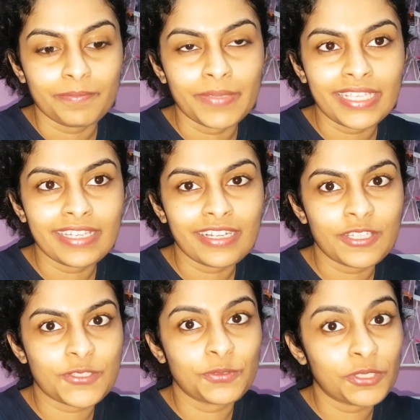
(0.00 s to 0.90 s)
being
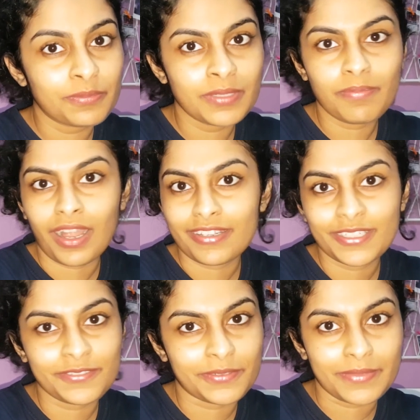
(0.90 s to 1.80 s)
a suitable
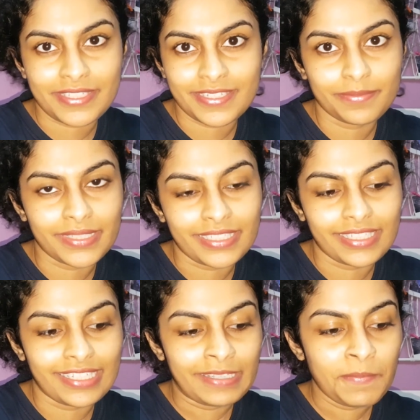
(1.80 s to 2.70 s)
partner for Mr.
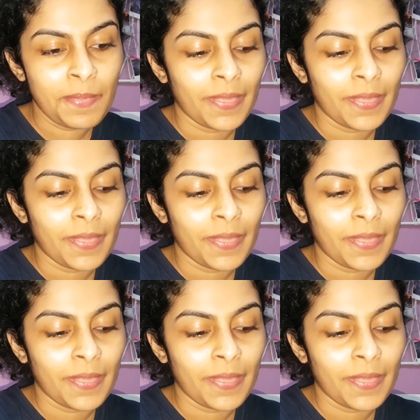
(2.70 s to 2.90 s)
Bingley.